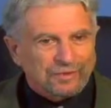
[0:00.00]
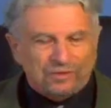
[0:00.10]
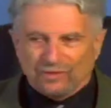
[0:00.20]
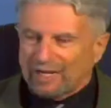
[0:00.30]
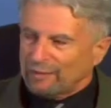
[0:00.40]

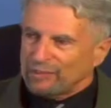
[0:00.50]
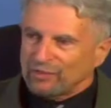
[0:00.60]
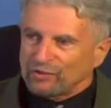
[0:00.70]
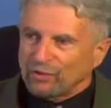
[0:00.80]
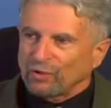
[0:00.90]
It's got to be
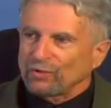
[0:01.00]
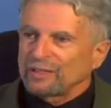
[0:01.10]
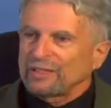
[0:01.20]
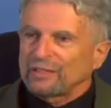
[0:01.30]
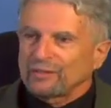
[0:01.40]
a
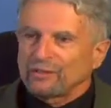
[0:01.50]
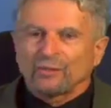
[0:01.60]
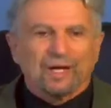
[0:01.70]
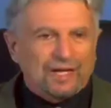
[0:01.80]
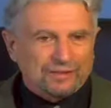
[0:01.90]
totally
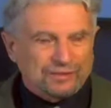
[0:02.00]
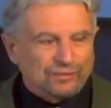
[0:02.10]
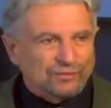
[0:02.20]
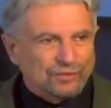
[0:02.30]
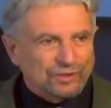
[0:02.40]
new
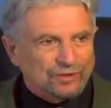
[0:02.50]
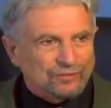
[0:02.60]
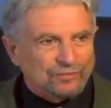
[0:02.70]
concept for you.